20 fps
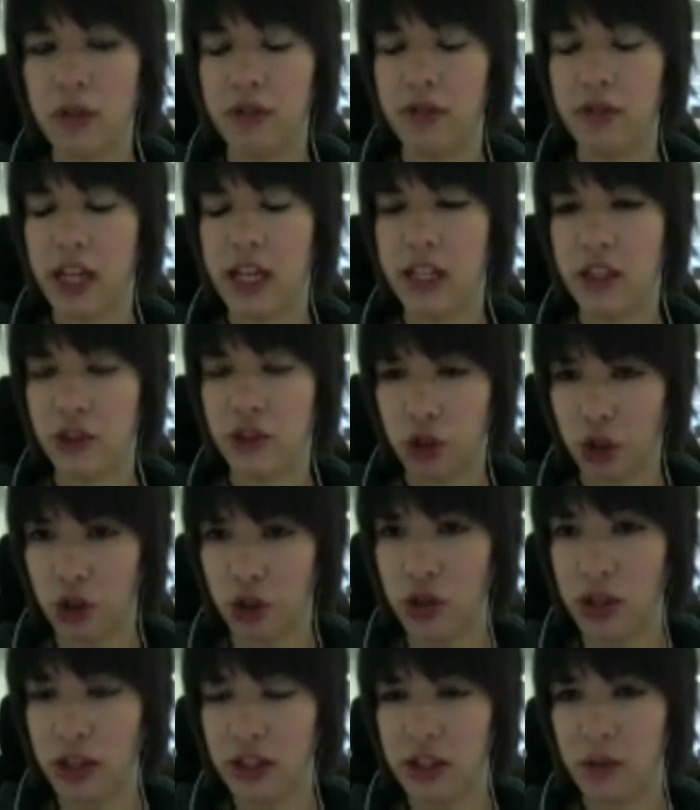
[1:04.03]

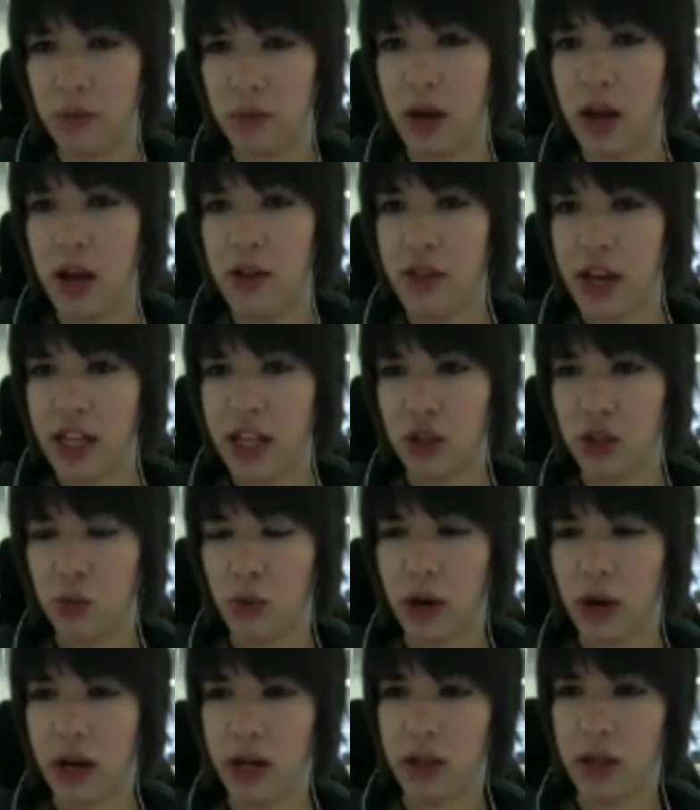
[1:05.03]
journalism, that's where
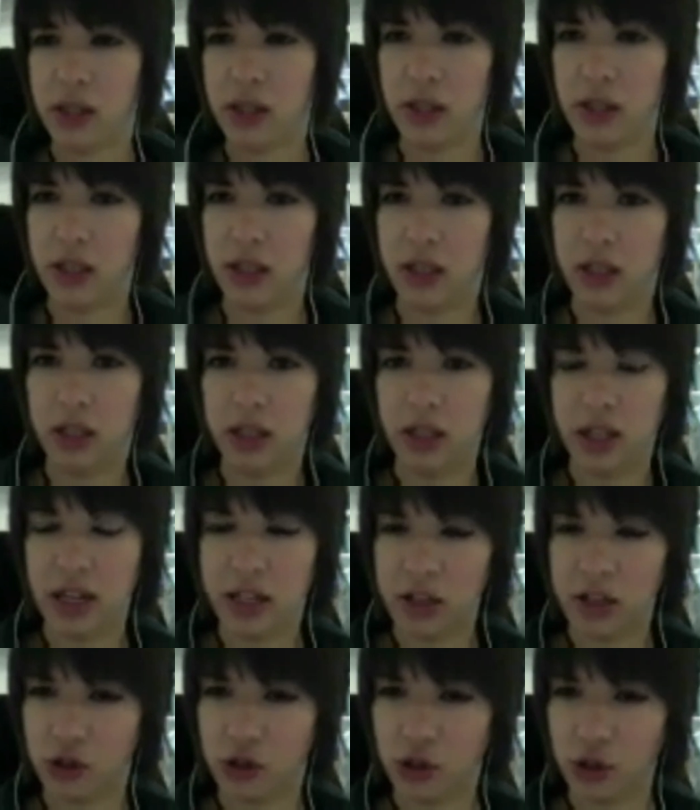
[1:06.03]
the data
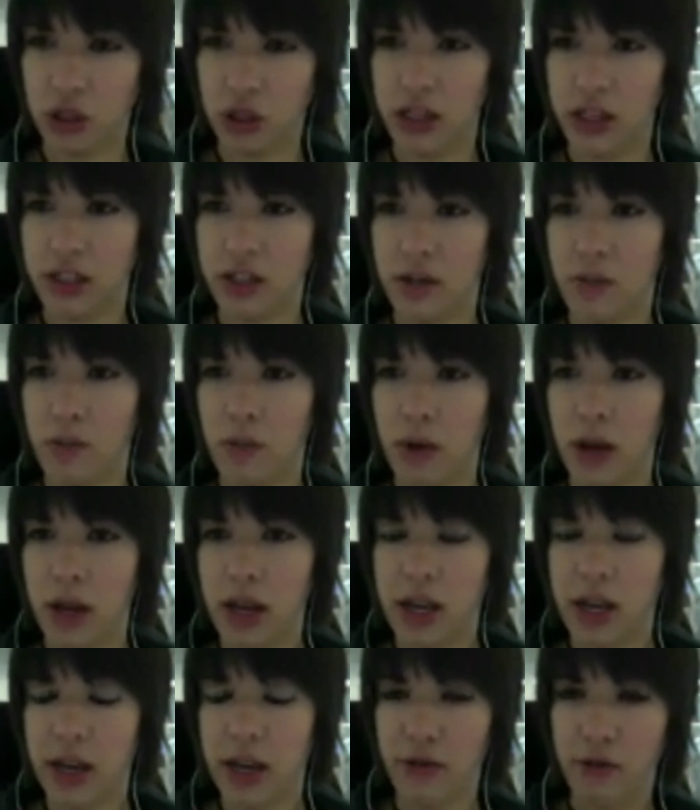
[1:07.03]
journalism
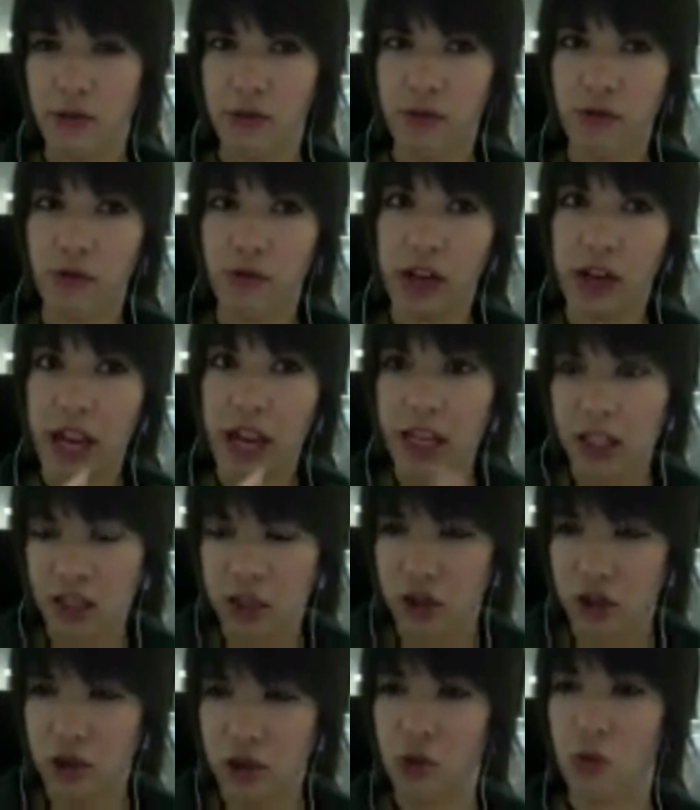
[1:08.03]
relates
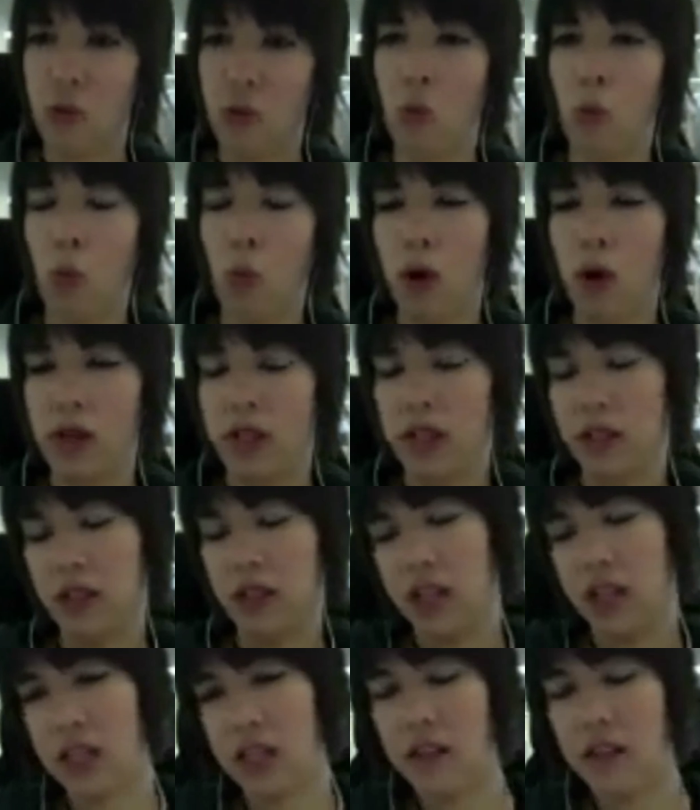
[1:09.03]
to what Nick
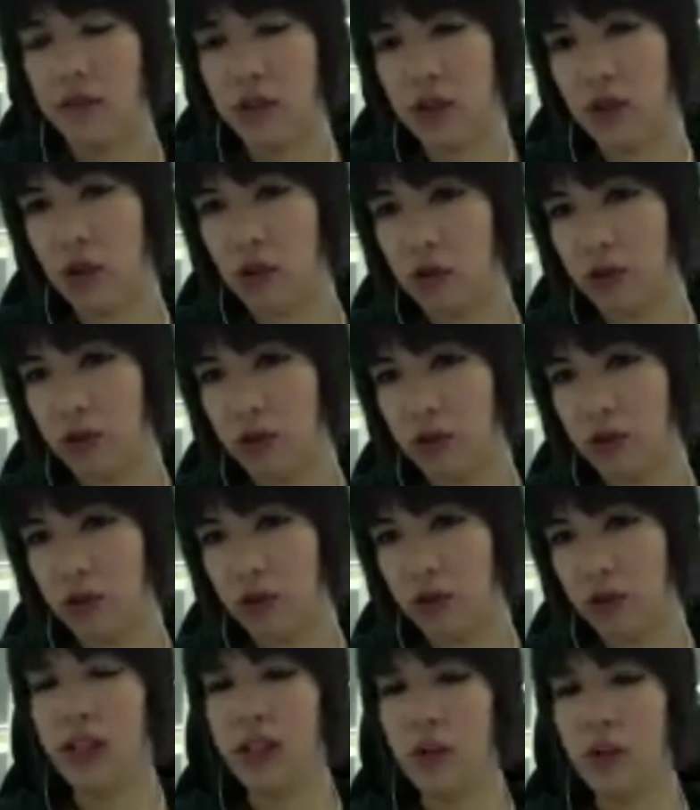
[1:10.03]
Davies called
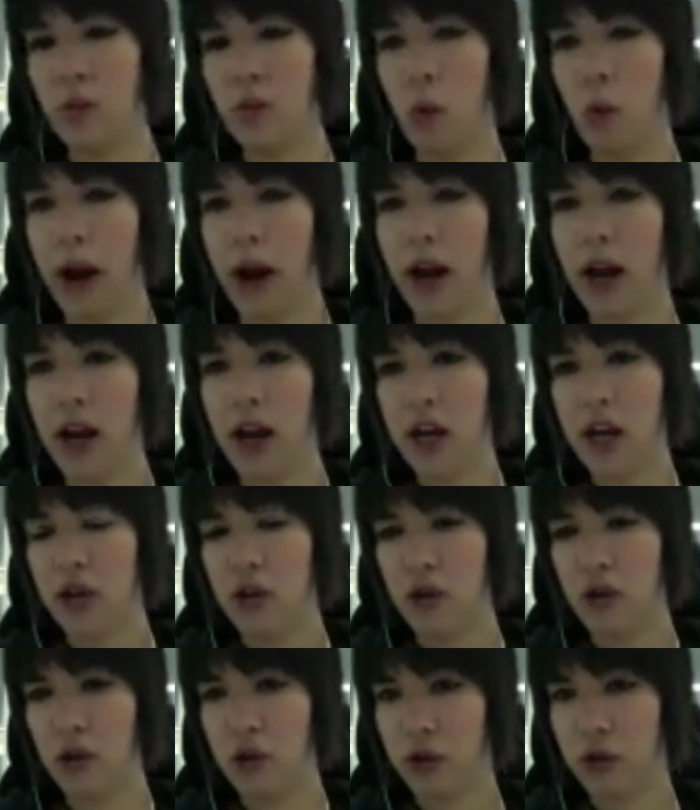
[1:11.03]
journalism, where
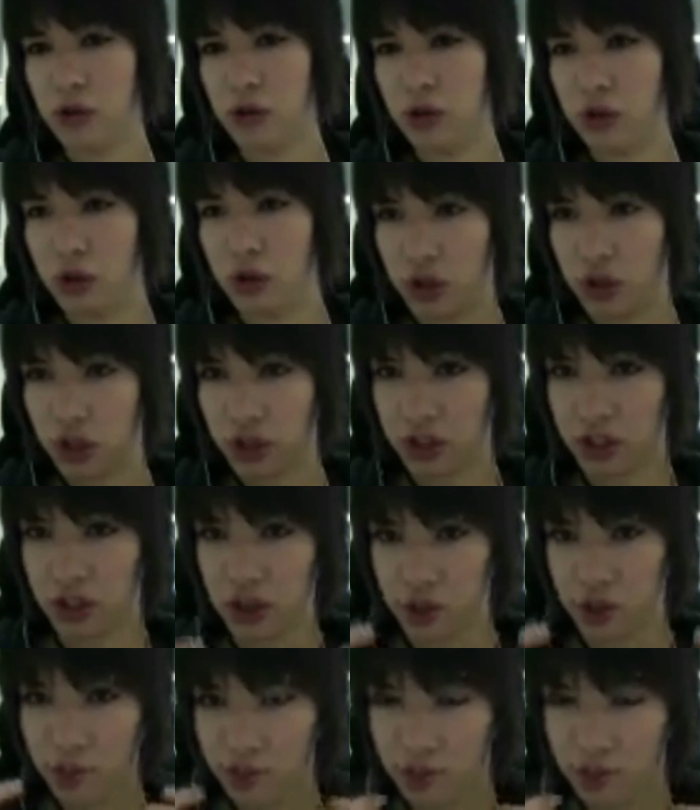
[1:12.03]
you're just